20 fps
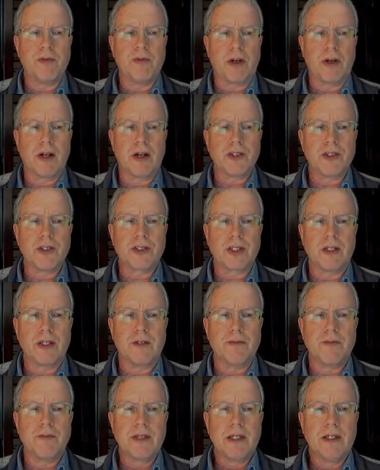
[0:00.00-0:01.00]
Whereas
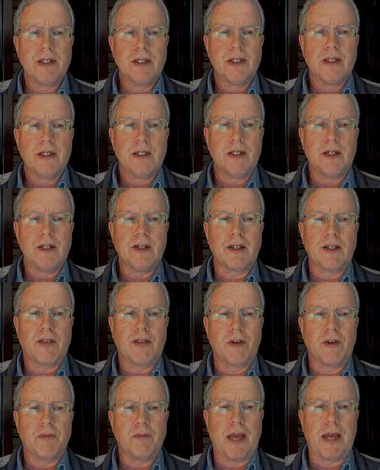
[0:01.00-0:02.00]
if
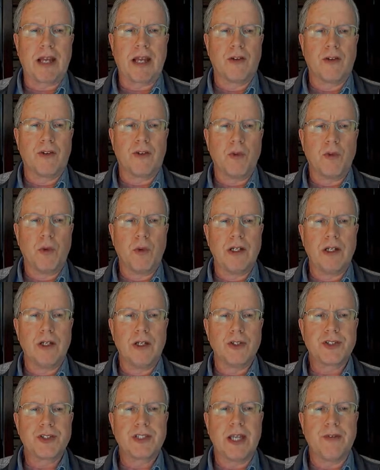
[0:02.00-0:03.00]
you're back over in
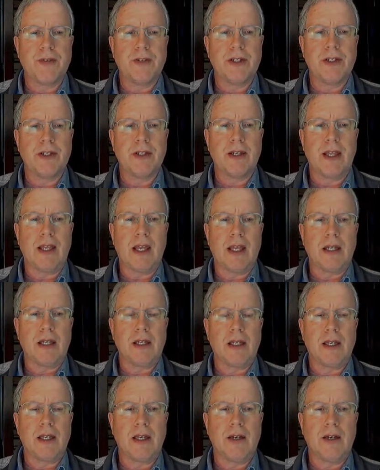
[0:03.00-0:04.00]
Windows 7
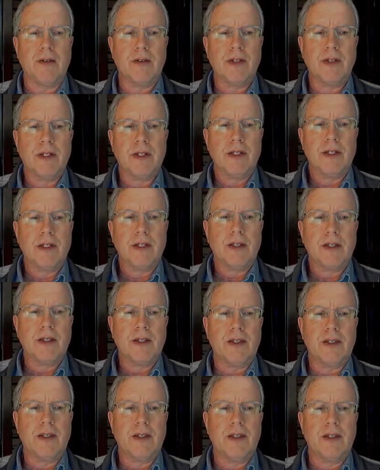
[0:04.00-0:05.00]
and
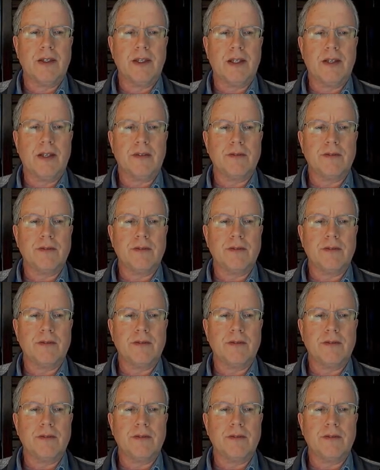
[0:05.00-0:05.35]
the